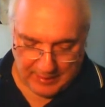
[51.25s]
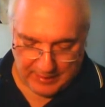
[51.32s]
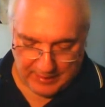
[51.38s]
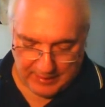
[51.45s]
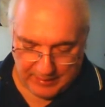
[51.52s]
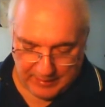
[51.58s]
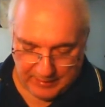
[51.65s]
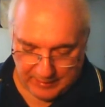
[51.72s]

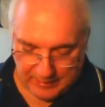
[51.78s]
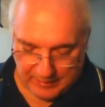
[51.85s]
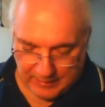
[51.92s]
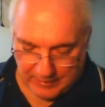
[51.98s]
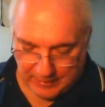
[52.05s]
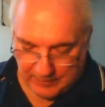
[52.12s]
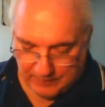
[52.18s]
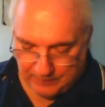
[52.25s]
And,
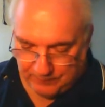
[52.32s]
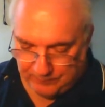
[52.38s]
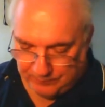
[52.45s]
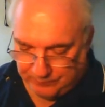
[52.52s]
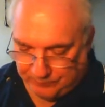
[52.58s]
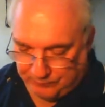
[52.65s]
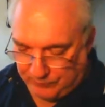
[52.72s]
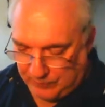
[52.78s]
you
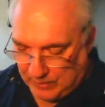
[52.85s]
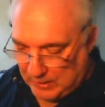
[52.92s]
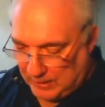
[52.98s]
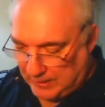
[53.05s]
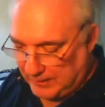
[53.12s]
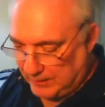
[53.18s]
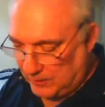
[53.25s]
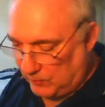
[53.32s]

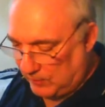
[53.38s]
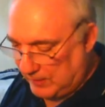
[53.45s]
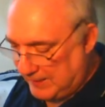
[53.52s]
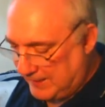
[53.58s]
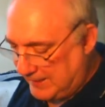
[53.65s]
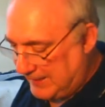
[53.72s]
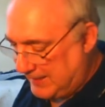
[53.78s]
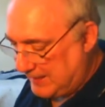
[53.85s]
know,
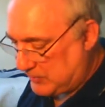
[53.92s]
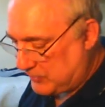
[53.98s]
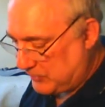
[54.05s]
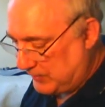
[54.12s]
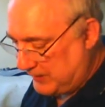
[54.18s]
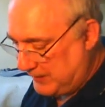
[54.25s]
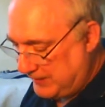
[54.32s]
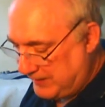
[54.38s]

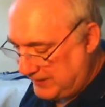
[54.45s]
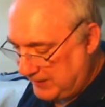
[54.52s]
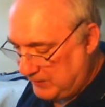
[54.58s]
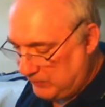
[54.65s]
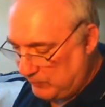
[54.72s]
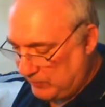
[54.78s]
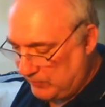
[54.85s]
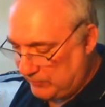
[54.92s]
actually
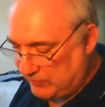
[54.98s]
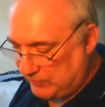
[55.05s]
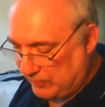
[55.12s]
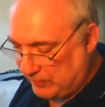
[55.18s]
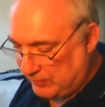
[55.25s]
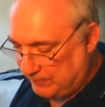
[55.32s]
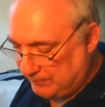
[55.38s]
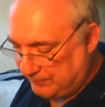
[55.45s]
it was
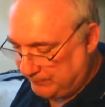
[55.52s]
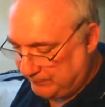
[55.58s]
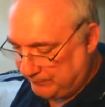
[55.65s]
a